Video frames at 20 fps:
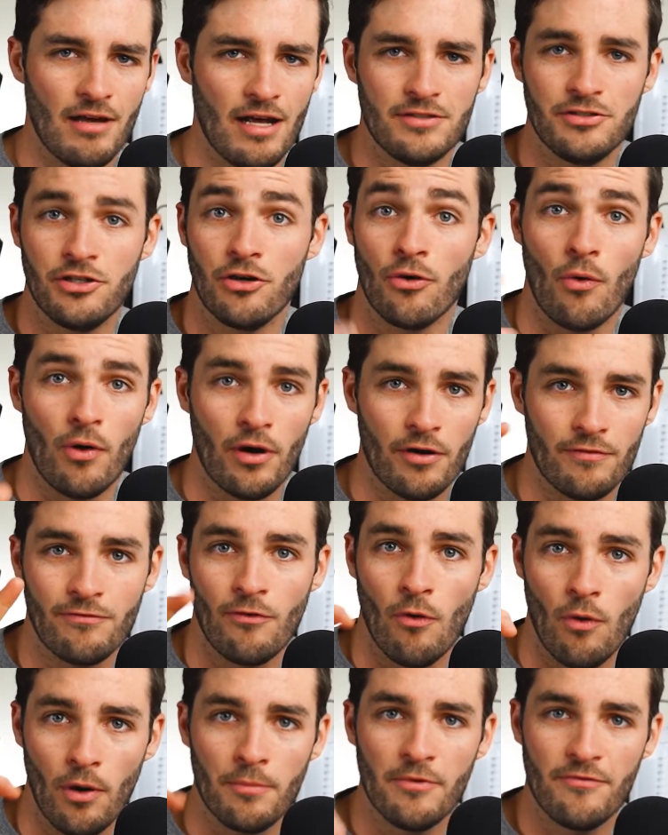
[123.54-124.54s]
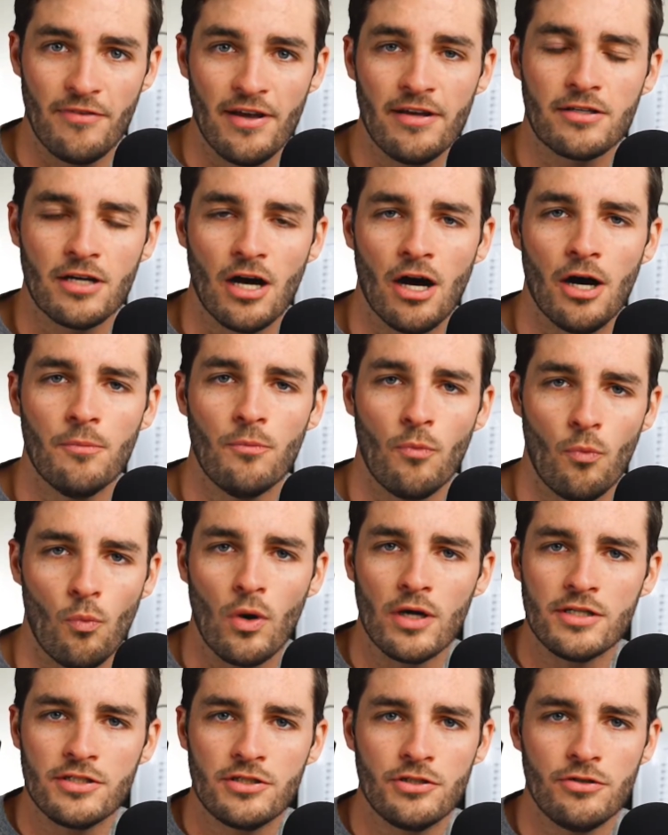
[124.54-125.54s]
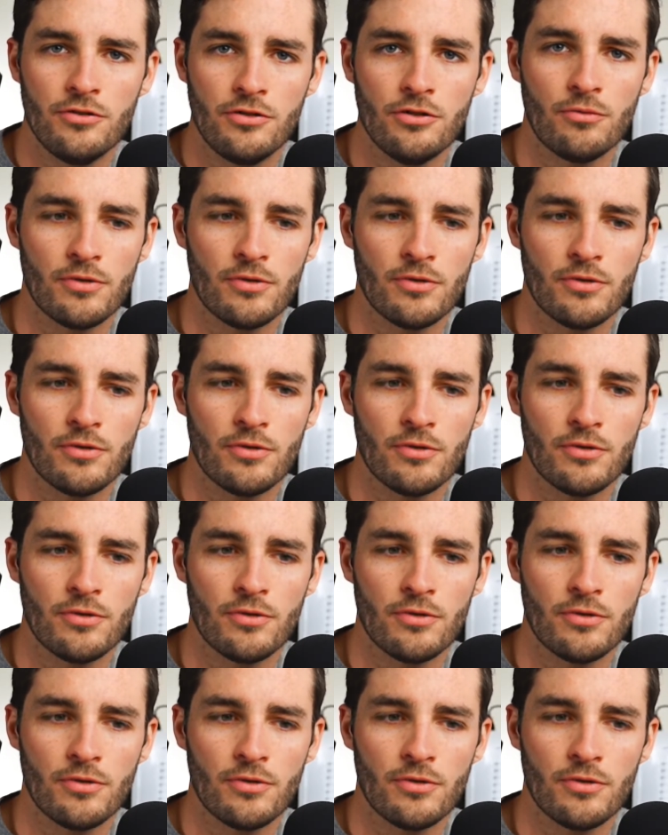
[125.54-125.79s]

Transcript: your form of income once you do